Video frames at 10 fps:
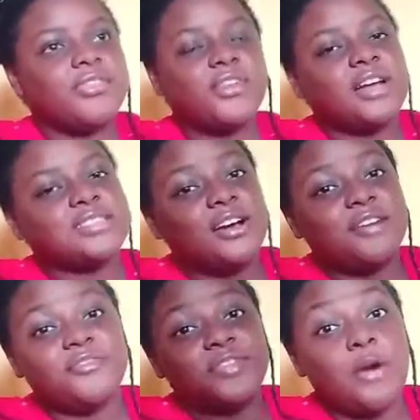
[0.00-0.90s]
thought
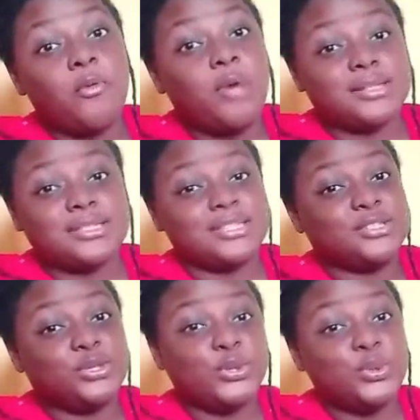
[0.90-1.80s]
of not wanting
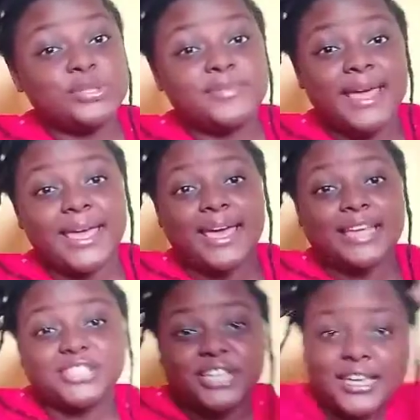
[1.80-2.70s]
to lose my
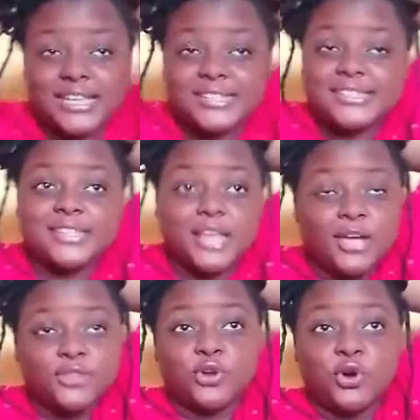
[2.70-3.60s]
edges,
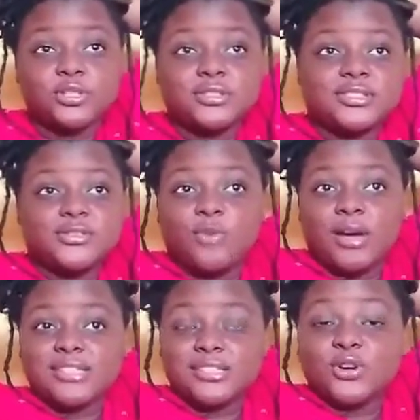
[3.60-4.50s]
don't
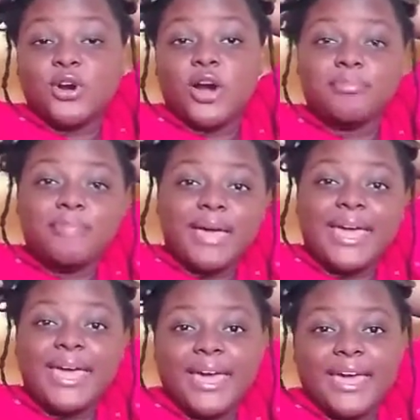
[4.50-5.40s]
wanting to cut
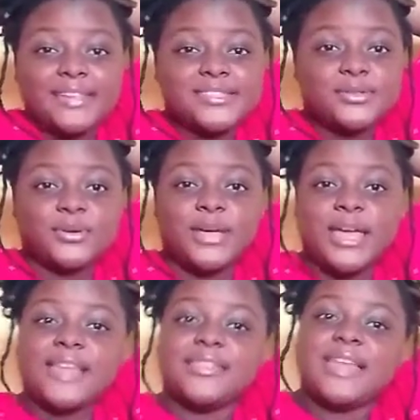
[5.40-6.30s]
my hair. So
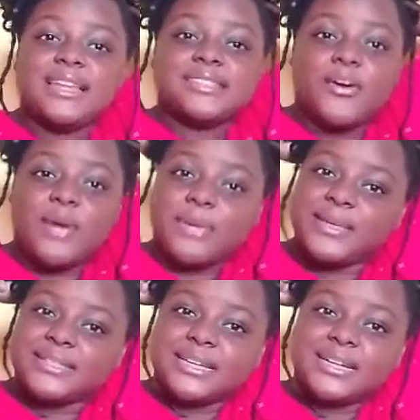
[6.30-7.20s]
that is how I
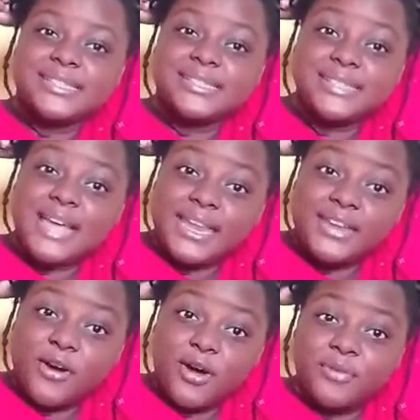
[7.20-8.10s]
basically
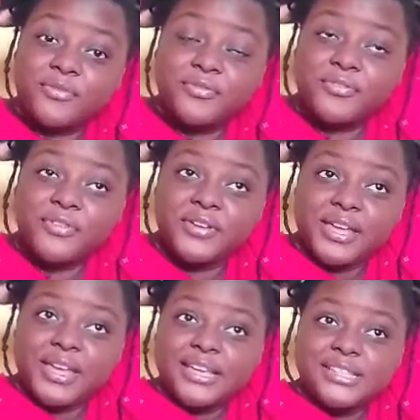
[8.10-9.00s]
started off.
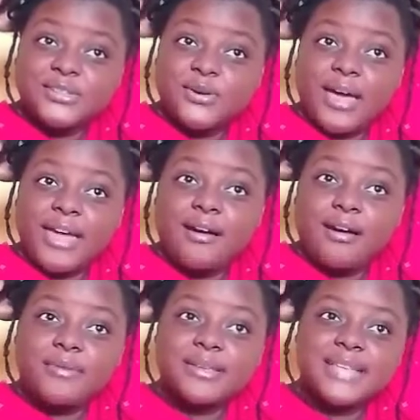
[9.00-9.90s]
So I
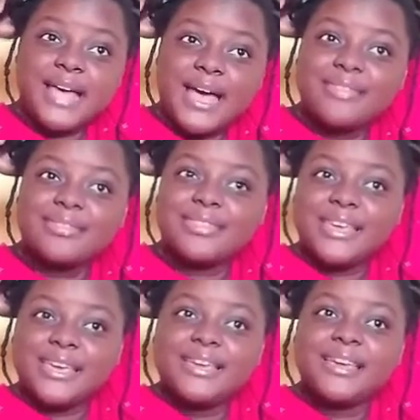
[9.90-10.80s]
always had
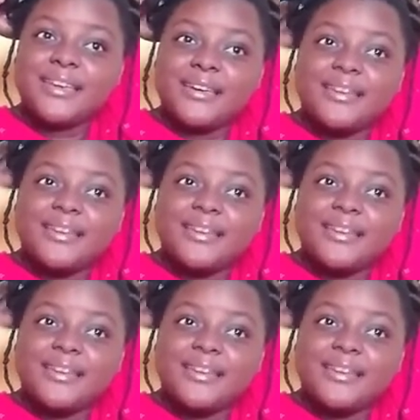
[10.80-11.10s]
the